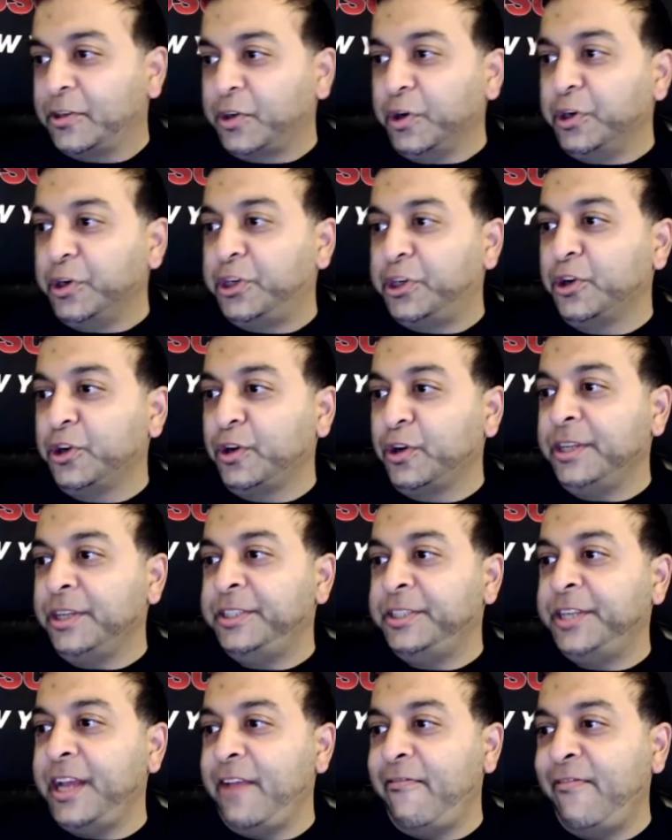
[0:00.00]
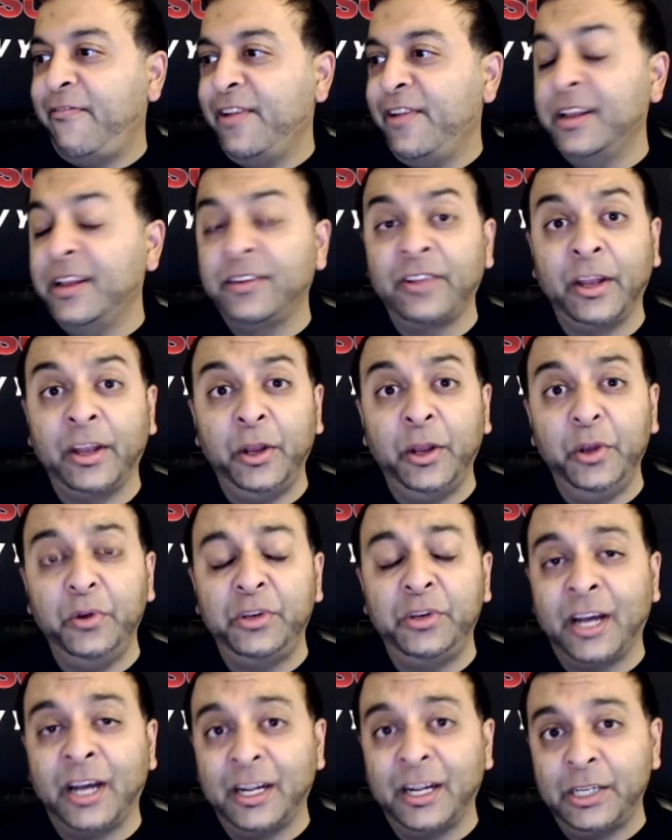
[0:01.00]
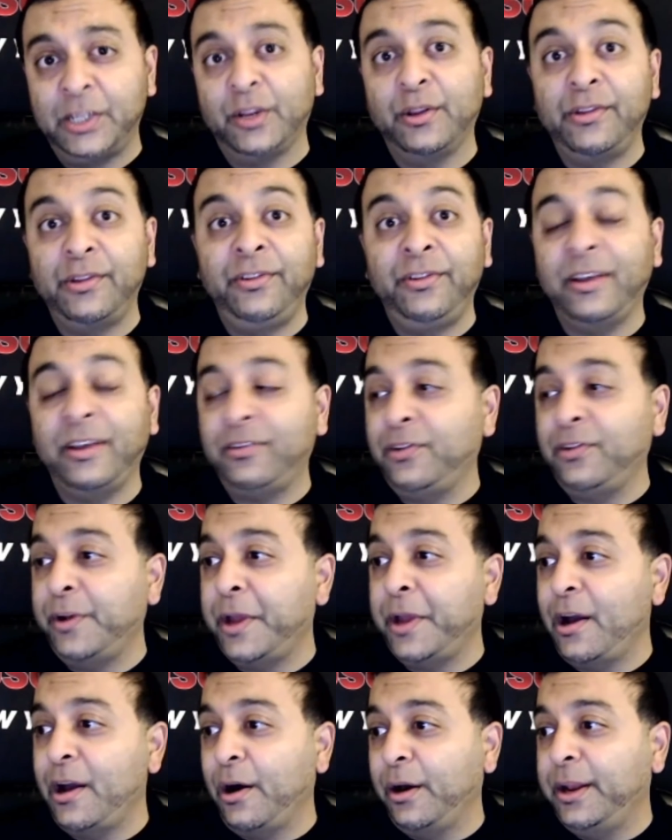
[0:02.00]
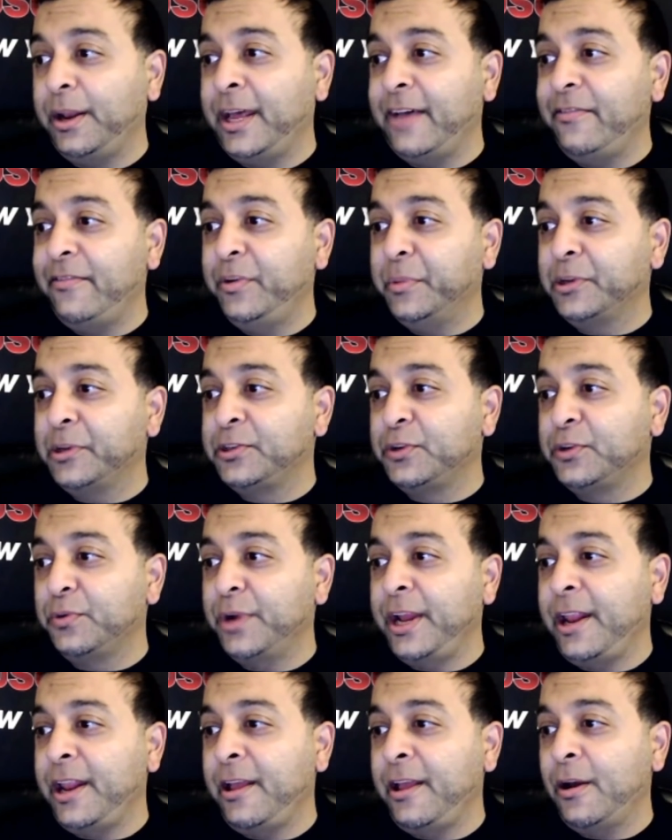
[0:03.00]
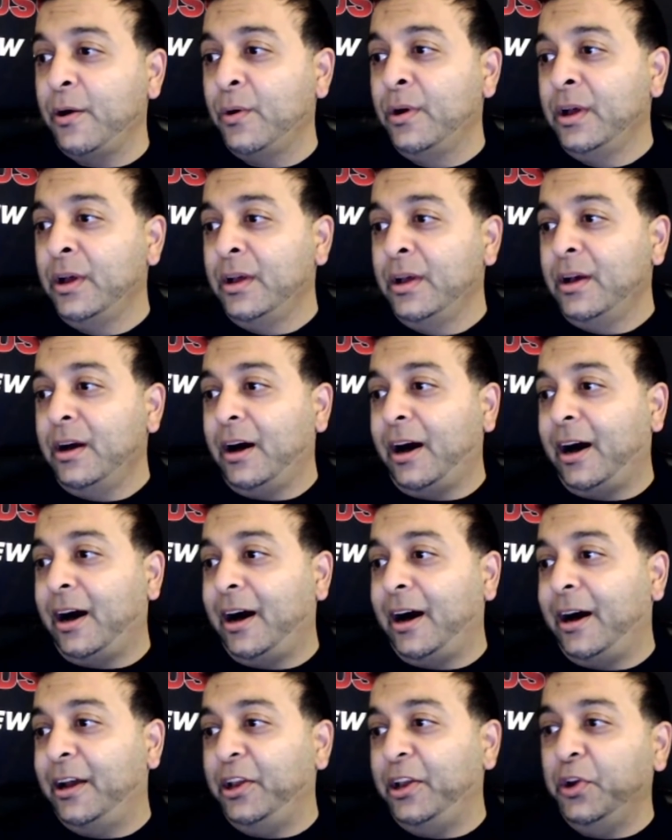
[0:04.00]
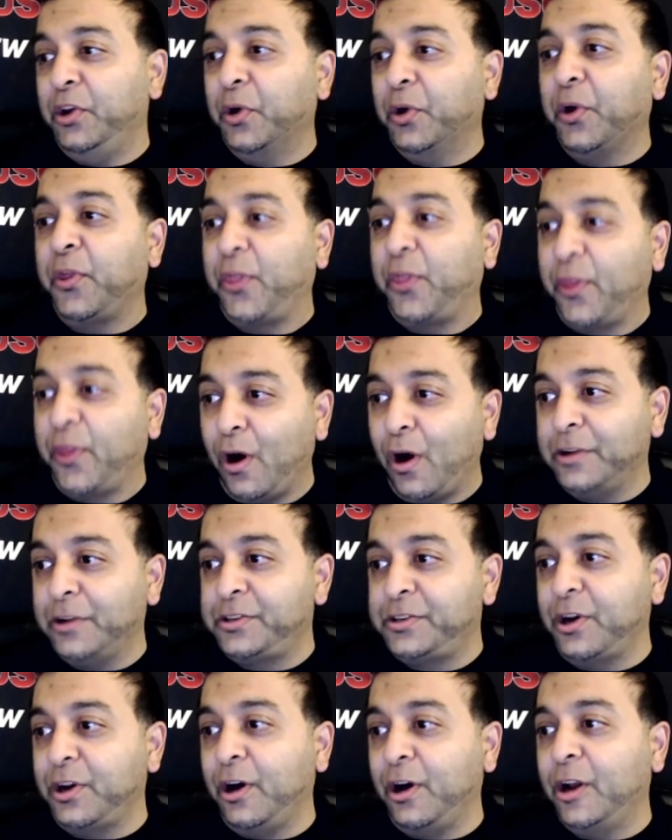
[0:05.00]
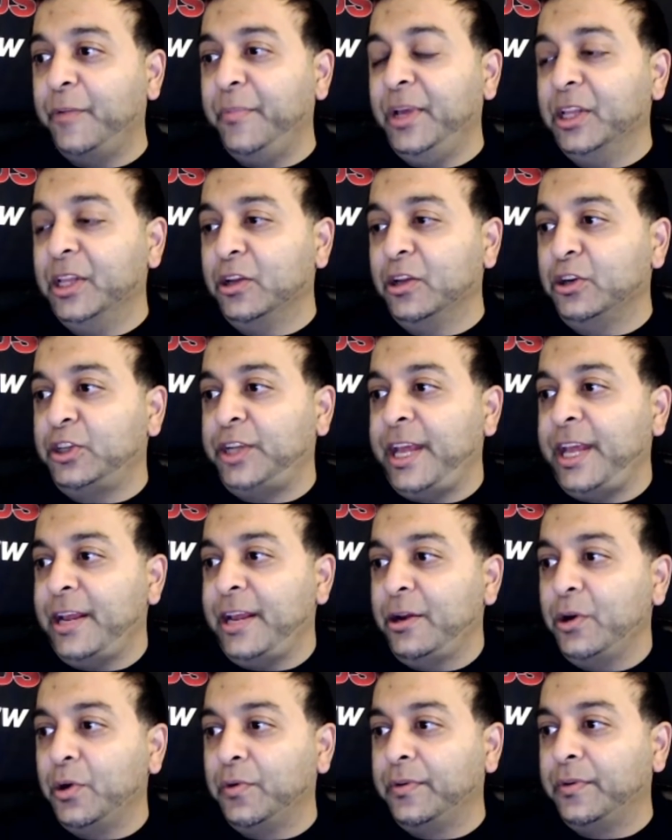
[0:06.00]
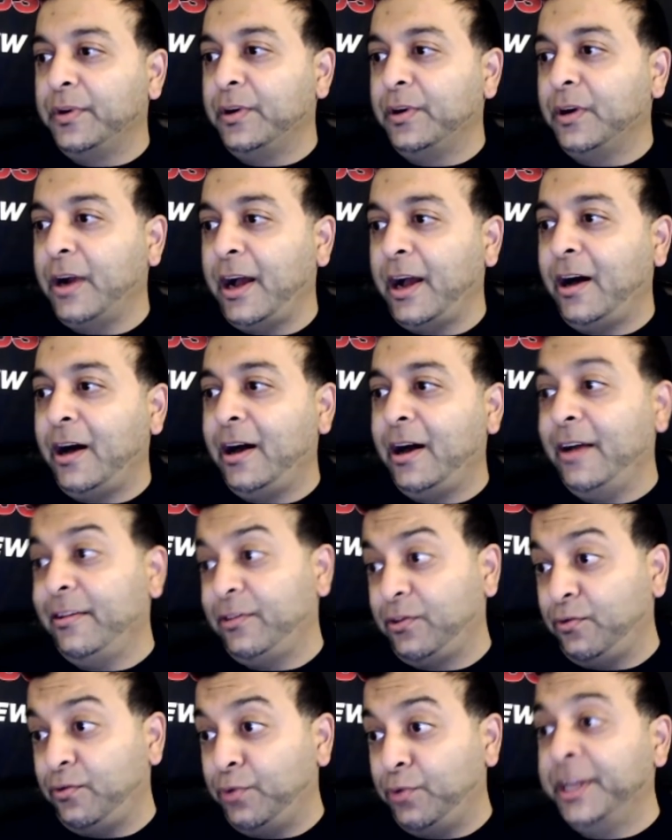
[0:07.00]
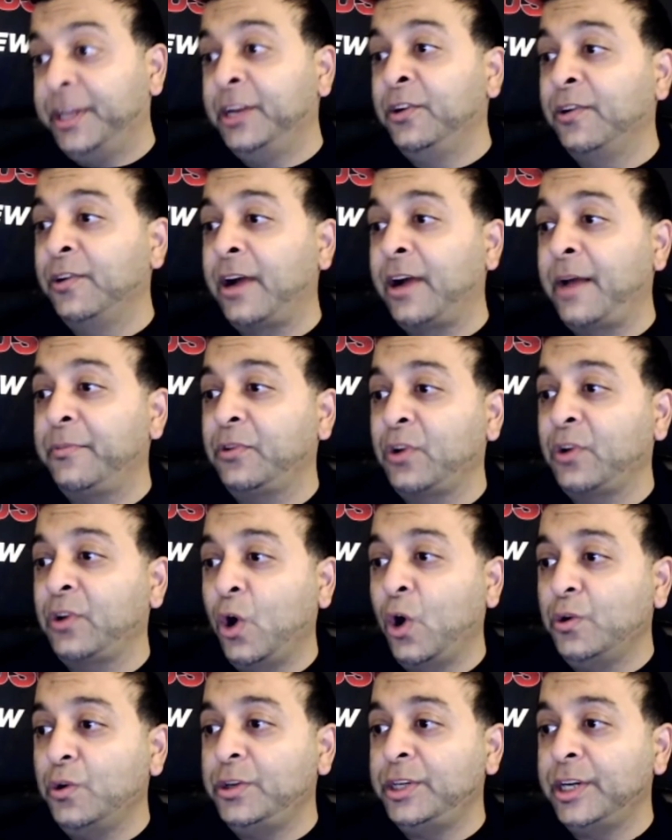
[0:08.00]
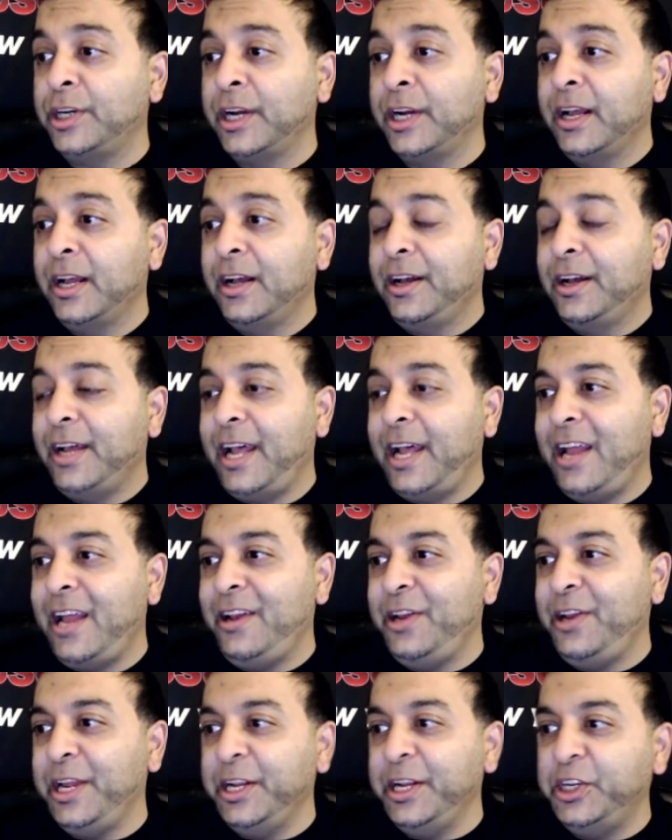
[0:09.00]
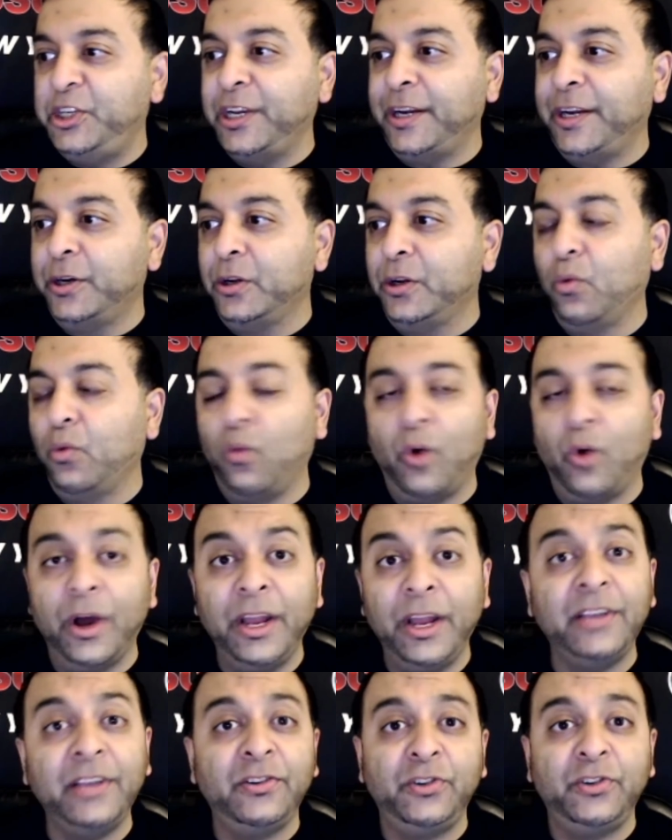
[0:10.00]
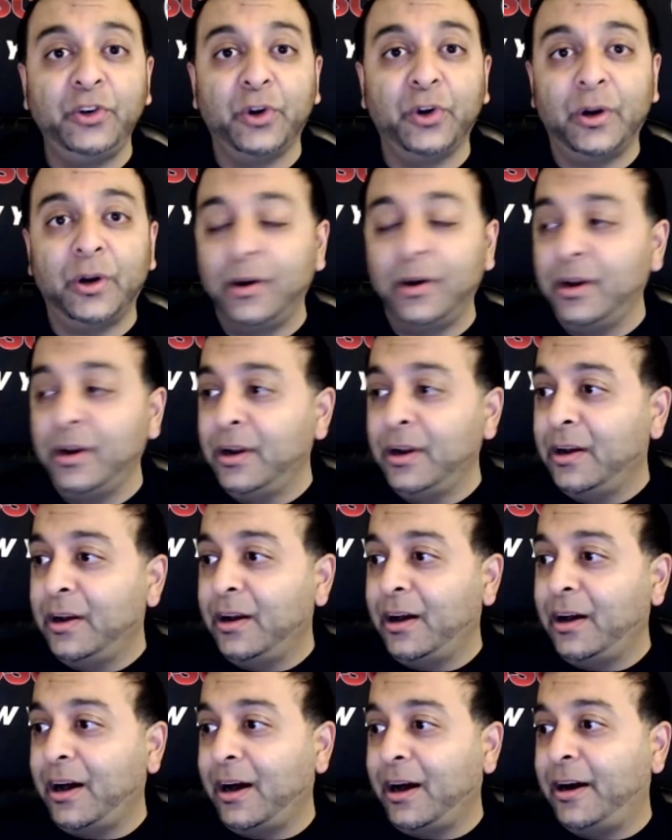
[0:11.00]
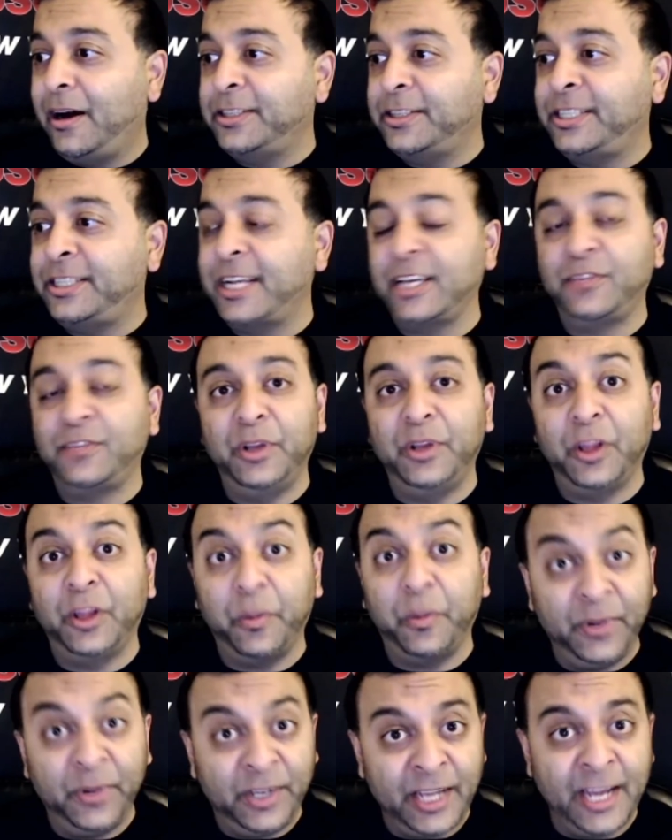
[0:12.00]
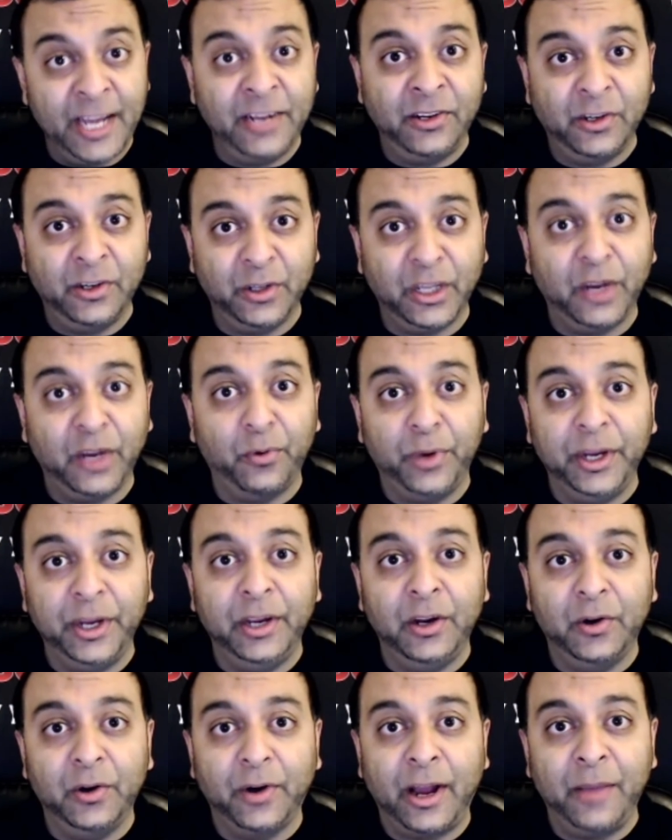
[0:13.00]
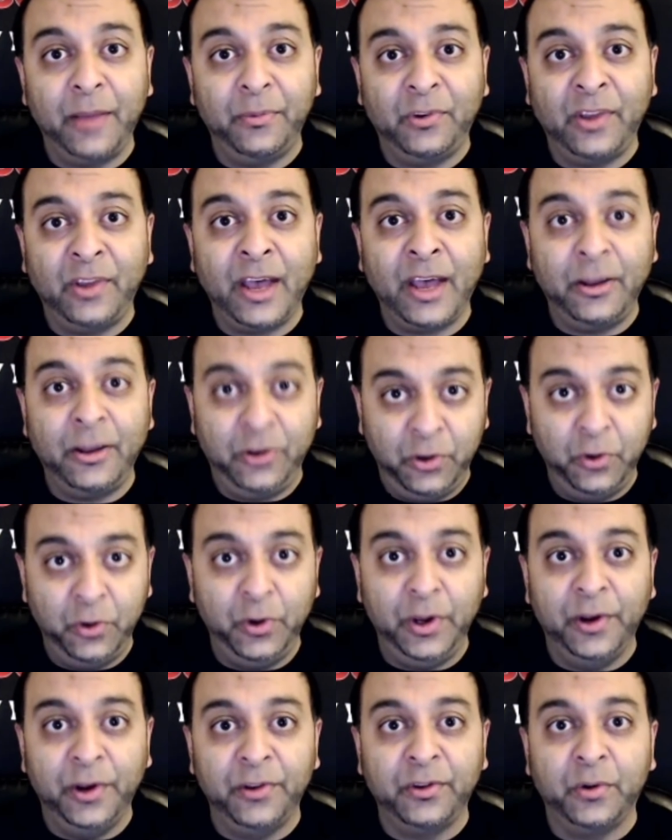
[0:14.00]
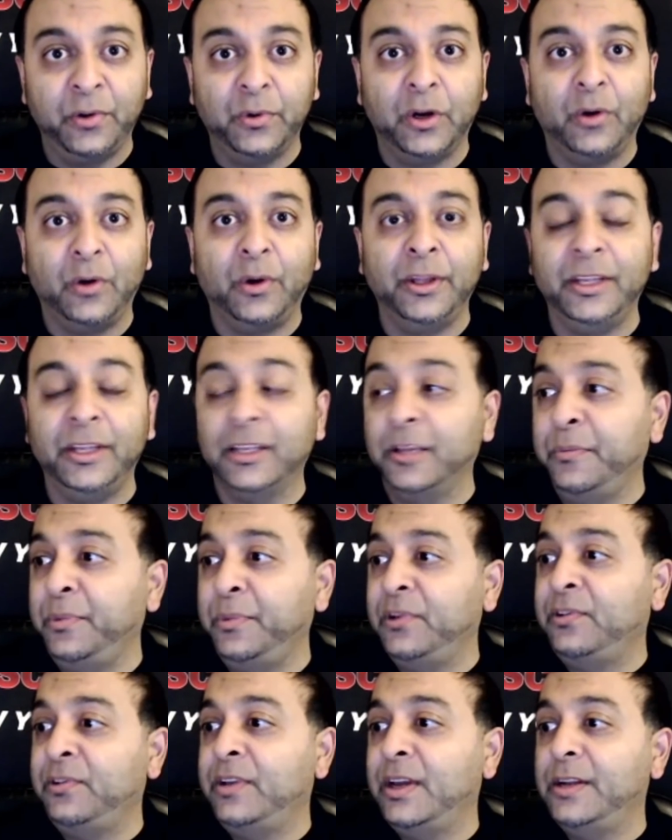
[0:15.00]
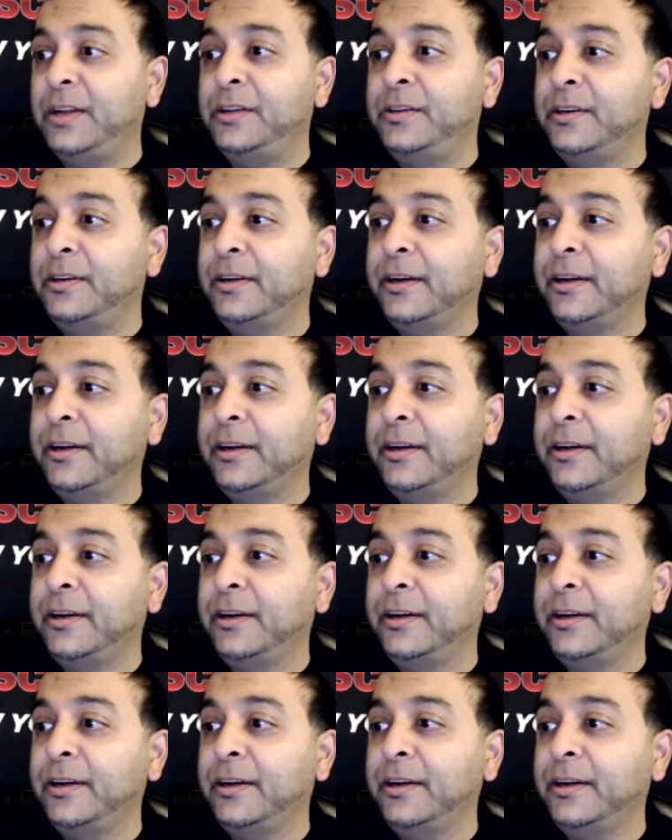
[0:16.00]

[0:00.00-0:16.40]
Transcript: go to Sugar J Fitness. I know you touched on this yesterday on Heavy Muscle Radio. Your thoughts on Milos taking over as Regan Grimes' coach, and in general, what is your assessment of the potential that Regan Grimes had 2 years in a row on the Olympia stage?